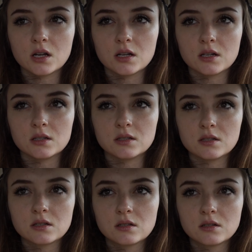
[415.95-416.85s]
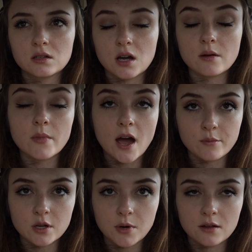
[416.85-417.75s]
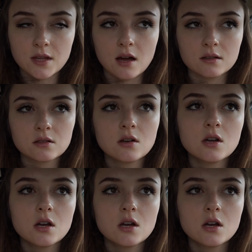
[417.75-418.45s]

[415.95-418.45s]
and I'm happy about that.